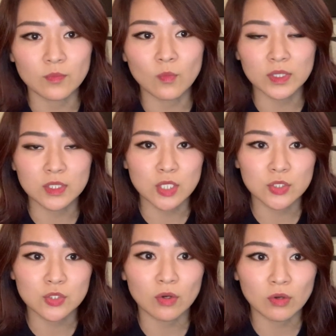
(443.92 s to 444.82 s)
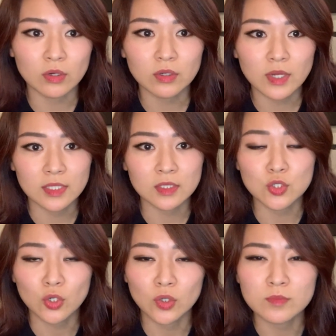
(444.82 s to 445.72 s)
what the changes are and the
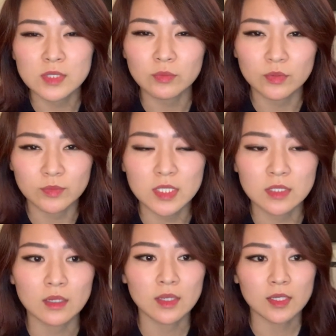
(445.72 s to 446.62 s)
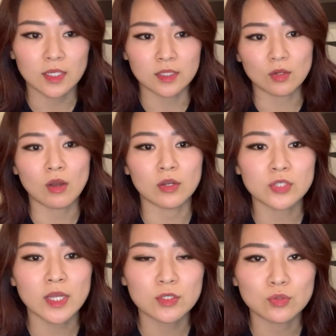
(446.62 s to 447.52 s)
terms that were written in the
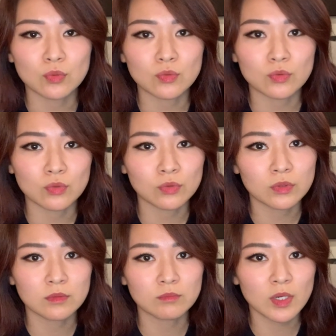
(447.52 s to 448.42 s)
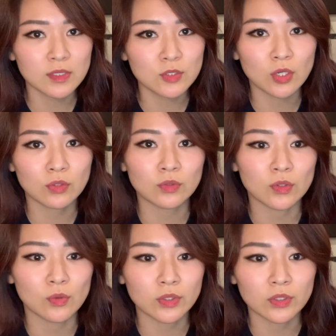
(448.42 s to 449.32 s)
contract. So you'll probably need to talk to a
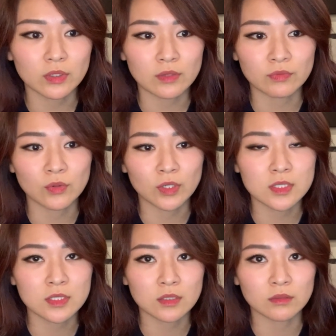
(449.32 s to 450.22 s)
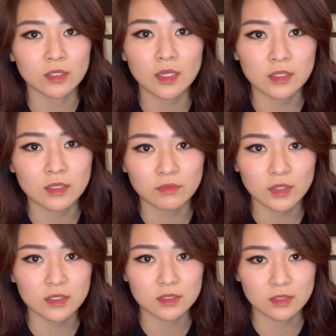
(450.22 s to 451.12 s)
lawyer if you are considering any of
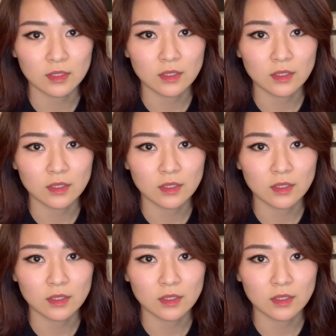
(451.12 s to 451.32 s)
this.